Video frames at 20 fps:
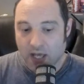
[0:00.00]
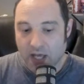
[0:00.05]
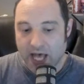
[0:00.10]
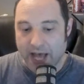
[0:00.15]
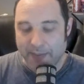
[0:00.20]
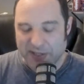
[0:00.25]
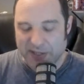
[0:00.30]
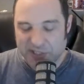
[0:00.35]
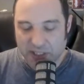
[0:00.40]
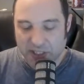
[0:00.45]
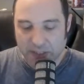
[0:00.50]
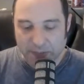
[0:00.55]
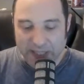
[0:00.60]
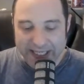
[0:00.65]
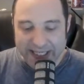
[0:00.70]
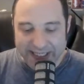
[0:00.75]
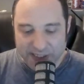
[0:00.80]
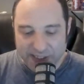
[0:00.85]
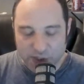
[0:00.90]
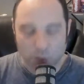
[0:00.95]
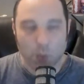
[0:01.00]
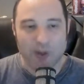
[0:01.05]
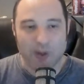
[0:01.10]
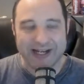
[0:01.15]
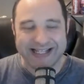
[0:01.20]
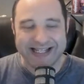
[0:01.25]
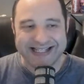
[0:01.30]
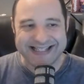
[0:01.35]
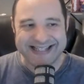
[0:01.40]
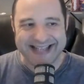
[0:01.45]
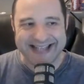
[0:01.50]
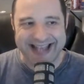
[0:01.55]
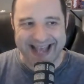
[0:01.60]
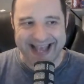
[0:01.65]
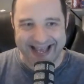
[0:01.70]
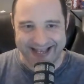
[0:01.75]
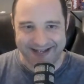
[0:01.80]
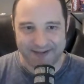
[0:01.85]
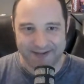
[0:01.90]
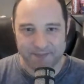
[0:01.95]
I started the blog in
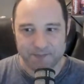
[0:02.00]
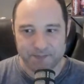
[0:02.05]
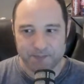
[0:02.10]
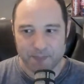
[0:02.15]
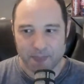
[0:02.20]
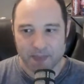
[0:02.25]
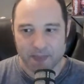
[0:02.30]
2010.